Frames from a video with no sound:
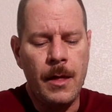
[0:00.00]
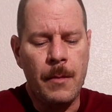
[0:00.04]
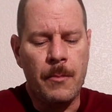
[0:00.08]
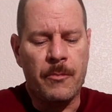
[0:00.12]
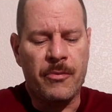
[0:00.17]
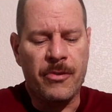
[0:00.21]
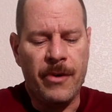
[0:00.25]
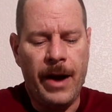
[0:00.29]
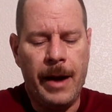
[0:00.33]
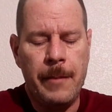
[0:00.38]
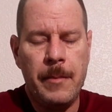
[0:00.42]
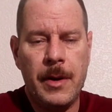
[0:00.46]

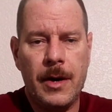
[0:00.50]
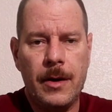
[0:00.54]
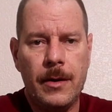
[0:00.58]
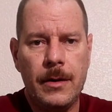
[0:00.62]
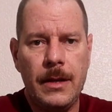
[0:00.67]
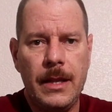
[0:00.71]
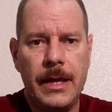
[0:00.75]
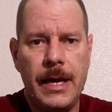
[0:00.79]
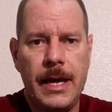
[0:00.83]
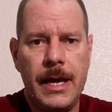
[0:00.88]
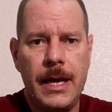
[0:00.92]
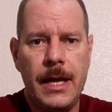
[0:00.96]

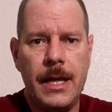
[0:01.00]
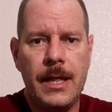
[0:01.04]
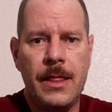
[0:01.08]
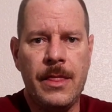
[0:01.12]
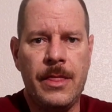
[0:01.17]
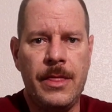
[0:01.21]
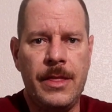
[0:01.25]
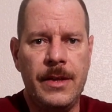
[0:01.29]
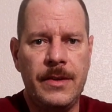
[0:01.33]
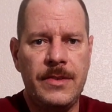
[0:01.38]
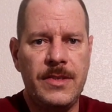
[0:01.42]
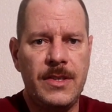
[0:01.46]
Primarily,
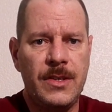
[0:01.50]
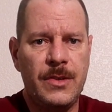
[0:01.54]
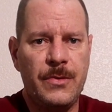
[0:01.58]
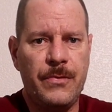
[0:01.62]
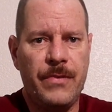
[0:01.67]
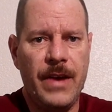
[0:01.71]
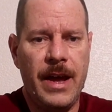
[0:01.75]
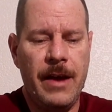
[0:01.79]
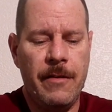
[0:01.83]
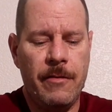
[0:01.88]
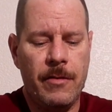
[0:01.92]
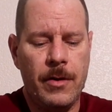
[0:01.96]
this is
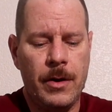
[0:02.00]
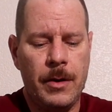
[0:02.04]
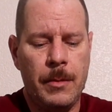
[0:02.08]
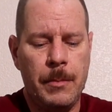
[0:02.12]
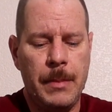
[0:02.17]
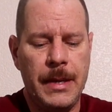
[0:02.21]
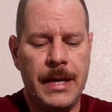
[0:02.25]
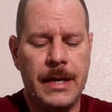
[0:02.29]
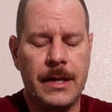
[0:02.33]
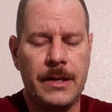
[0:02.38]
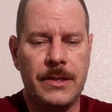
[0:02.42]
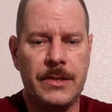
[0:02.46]
favored
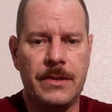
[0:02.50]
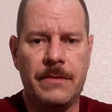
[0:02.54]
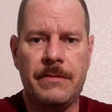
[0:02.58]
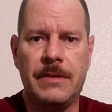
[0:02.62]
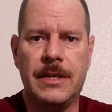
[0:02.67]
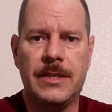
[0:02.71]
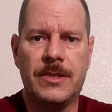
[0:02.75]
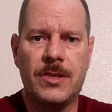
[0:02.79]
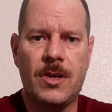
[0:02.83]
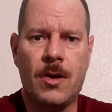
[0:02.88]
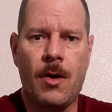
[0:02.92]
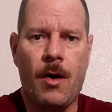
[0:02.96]
because of
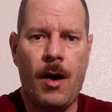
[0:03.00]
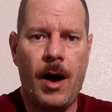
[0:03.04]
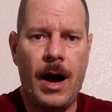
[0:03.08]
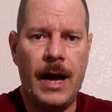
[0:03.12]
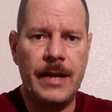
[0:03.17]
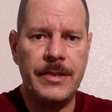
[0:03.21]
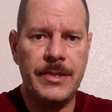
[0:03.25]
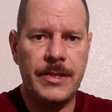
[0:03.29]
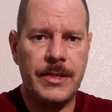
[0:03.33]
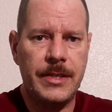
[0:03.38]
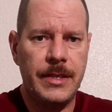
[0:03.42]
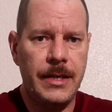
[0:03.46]
its
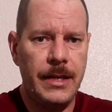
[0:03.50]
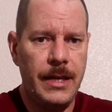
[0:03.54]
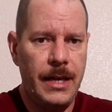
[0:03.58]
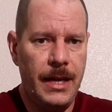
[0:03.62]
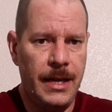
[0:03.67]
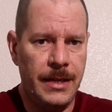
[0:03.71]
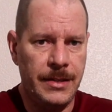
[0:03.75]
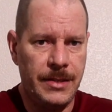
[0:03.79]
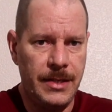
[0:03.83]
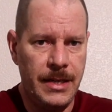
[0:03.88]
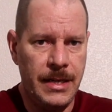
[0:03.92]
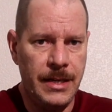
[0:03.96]
cost,
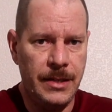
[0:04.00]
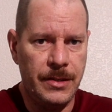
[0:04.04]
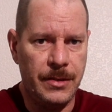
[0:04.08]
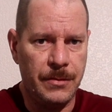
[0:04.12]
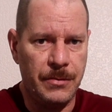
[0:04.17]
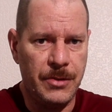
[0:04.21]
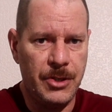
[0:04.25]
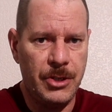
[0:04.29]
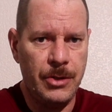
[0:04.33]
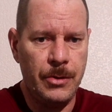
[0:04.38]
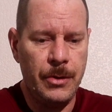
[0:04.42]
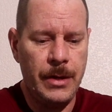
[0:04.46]
its ease
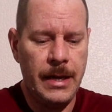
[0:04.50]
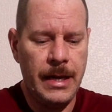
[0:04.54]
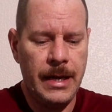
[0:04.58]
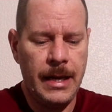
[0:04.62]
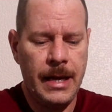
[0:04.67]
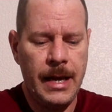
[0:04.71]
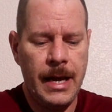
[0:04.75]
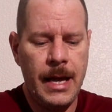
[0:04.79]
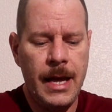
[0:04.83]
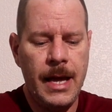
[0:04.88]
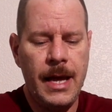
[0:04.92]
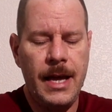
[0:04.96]
of
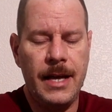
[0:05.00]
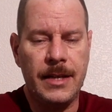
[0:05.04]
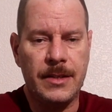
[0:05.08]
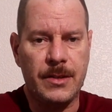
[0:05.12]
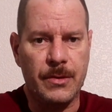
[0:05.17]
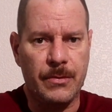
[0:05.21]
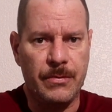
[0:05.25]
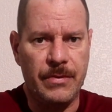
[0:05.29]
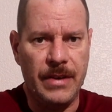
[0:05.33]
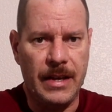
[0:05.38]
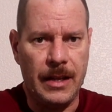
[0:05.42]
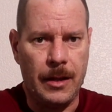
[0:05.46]
shooting, its
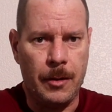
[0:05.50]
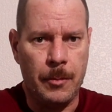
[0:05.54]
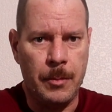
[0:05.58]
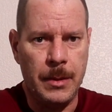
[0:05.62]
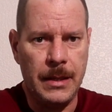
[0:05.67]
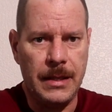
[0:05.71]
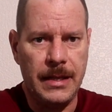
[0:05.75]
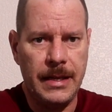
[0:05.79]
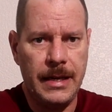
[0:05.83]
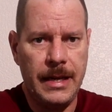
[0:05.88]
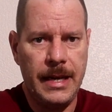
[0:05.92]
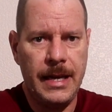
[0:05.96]

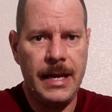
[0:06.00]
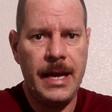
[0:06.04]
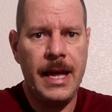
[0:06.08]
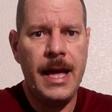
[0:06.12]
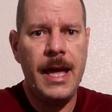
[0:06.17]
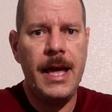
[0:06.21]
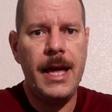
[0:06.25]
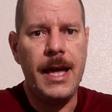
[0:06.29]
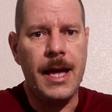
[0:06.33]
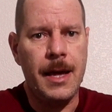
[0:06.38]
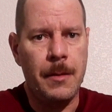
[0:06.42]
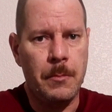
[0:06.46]
availability,
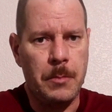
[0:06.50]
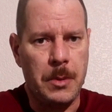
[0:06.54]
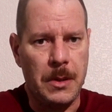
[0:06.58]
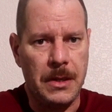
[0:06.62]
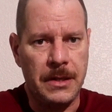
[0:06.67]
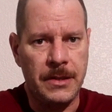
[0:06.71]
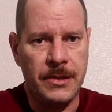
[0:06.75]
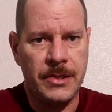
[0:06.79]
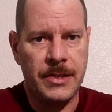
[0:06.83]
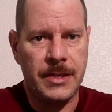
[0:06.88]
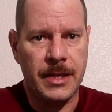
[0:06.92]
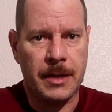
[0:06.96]
and
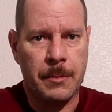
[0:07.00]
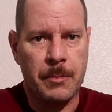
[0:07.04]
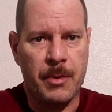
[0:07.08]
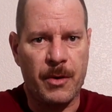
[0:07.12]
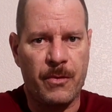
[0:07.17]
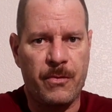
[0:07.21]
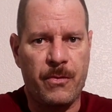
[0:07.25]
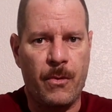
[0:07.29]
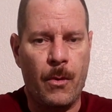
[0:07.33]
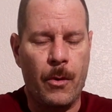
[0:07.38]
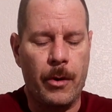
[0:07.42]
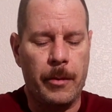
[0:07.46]
ballistic
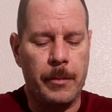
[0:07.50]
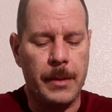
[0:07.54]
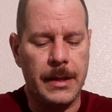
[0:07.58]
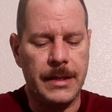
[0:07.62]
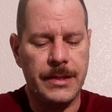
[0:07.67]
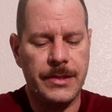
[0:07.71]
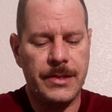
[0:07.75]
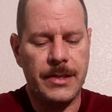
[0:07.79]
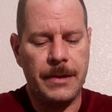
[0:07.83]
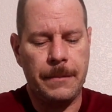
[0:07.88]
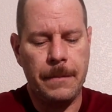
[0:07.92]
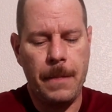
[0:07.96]

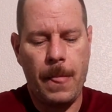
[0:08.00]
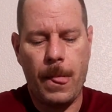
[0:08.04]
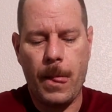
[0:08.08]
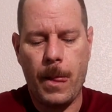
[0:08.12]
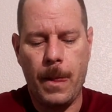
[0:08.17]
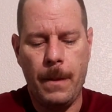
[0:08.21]
performance.